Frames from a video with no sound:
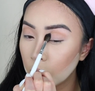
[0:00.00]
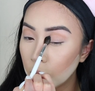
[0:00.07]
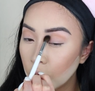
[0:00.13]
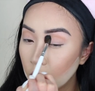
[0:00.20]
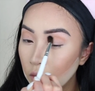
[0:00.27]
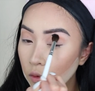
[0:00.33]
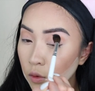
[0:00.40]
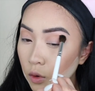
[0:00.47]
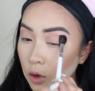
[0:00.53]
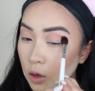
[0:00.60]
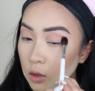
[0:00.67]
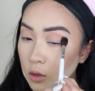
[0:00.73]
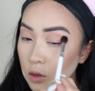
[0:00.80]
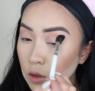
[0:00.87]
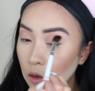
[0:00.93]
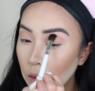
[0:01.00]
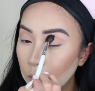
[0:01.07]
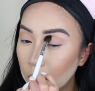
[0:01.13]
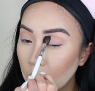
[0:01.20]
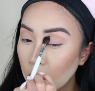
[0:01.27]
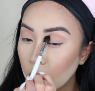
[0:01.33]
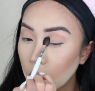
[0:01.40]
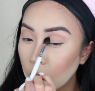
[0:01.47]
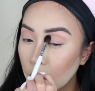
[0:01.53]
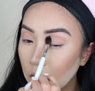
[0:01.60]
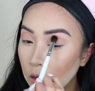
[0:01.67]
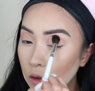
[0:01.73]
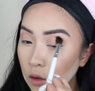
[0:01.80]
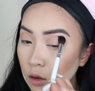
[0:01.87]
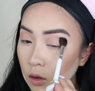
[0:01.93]
before I start
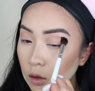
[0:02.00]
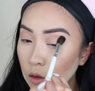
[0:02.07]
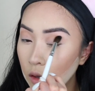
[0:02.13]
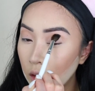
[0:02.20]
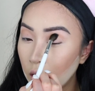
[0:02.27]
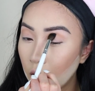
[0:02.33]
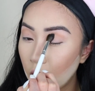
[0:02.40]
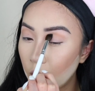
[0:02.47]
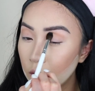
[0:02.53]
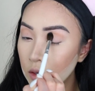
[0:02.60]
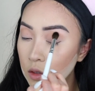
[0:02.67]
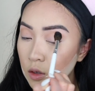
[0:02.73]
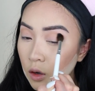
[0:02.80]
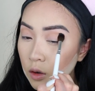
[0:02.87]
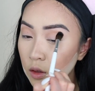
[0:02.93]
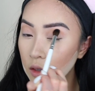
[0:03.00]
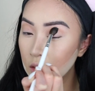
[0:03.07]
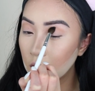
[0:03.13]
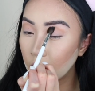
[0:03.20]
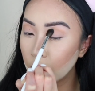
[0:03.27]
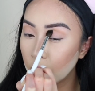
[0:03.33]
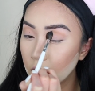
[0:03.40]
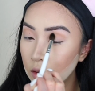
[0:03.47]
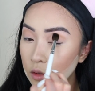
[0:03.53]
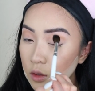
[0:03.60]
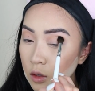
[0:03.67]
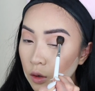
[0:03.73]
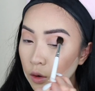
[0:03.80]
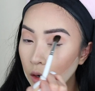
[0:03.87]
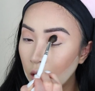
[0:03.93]
blending. And I always start in the center
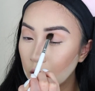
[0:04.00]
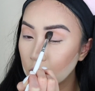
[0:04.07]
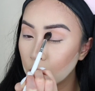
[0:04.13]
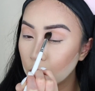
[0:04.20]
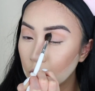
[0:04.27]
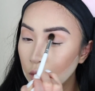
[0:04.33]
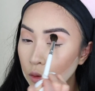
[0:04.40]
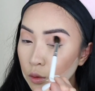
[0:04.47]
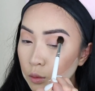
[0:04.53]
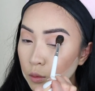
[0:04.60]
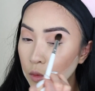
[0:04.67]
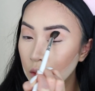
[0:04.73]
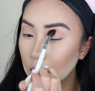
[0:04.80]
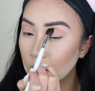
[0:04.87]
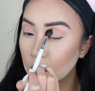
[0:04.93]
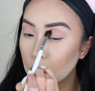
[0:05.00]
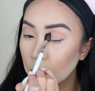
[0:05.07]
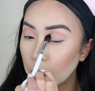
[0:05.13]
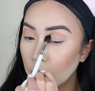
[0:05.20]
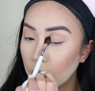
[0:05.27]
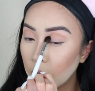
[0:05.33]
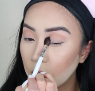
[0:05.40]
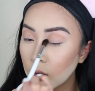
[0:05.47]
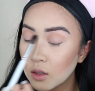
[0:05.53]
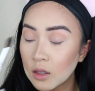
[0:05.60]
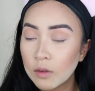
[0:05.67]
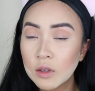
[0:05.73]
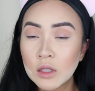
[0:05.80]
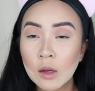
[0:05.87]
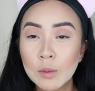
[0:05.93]
so it has room to blend, because
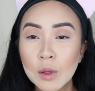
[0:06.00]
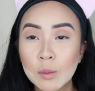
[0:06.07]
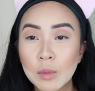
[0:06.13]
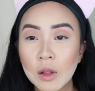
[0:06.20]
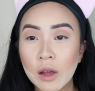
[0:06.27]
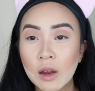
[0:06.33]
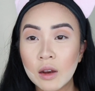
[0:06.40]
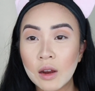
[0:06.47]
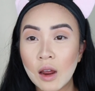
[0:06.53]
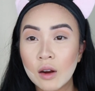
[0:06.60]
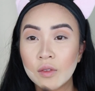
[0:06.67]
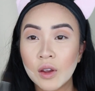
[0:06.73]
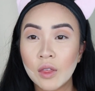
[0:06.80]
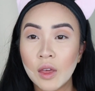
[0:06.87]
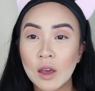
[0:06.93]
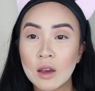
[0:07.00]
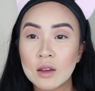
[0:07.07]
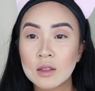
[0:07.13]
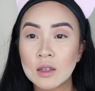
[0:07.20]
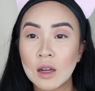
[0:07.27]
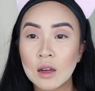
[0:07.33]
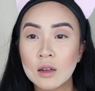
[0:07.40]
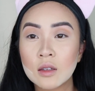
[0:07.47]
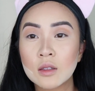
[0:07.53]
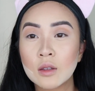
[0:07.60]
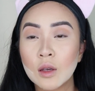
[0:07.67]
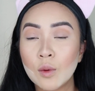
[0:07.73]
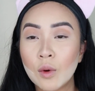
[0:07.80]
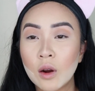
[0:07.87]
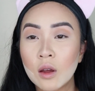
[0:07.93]
every time you blend, everything extends. So
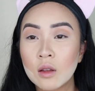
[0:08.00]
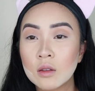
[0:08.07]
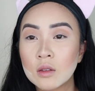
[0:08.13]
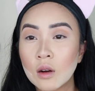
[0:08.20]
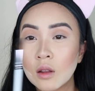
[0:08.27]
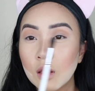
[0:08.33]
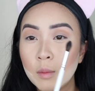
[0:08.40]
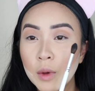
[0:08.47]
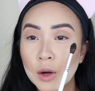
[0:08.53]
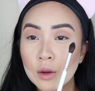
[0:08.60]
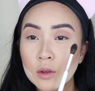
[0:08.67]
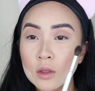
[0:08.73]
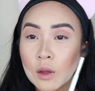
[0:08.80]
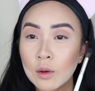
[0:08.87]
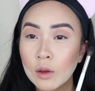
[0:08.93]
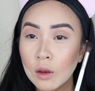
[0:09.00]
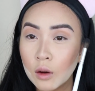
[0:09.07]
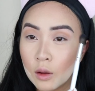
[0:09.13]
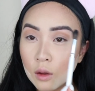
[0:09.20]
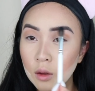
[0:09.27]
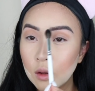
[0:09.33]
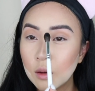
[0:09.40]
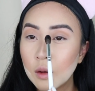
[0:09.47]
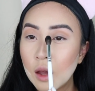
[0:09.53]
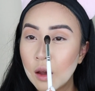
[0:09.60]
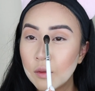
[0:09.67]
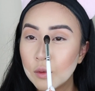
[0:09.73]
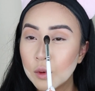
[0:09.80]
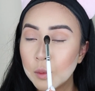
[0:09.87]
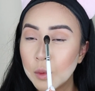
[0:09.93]
you want to start in the middle so it can
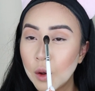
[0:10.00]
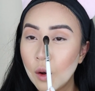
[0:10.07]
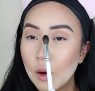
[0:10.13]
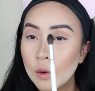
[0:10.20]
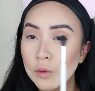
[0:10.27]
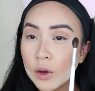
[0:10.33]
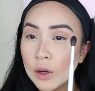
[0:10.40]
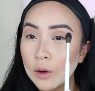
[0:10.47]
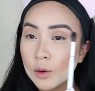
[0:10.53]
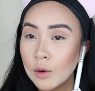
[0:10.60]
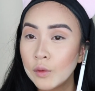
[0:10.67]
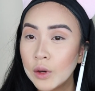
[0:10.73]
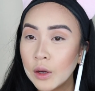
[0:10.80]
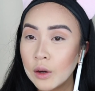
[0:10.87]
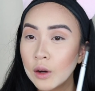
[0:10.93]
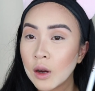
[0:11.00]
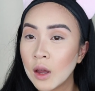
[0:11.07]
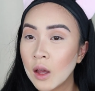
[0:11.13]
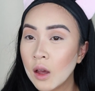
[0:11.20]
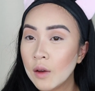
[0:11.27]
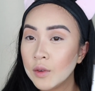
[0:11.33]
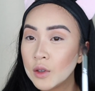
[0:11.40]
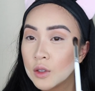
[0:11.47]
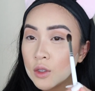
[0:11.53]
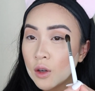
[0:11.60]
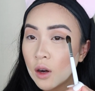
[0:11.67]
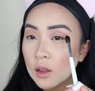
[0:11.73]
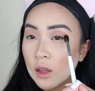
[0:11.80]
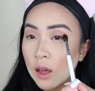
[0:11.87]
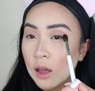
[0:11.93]
have room to go over here and over here. If you
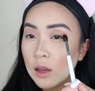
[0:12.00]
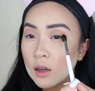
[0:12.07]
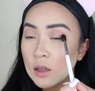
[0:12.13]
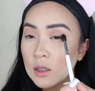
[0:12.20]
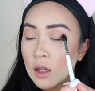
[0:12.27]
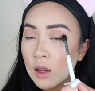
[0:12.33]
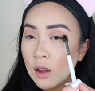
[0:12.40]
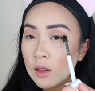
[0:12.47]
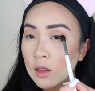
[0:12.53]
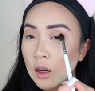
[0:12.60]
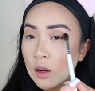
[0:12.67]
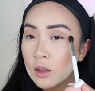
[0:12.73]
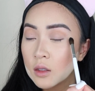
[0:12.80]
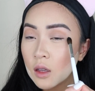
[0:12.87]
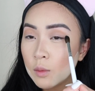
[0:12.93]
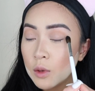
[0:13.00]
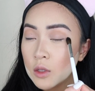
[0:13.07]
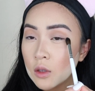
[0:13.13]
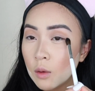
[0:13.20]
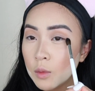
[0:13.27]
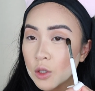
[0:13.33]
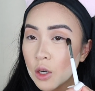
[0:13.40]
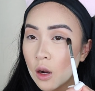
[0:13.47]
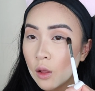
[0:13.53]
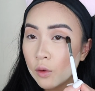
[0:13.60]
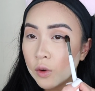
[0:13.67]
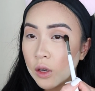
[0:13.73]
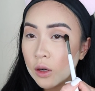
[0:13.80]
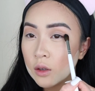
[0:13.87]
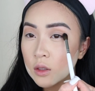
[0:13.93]
start at the end, then it's going to be so much color over
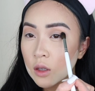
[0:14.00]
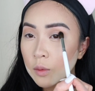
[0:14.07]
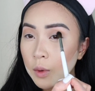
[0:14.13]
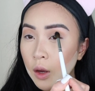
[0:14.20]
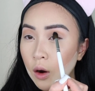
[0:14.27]
here and it's going to be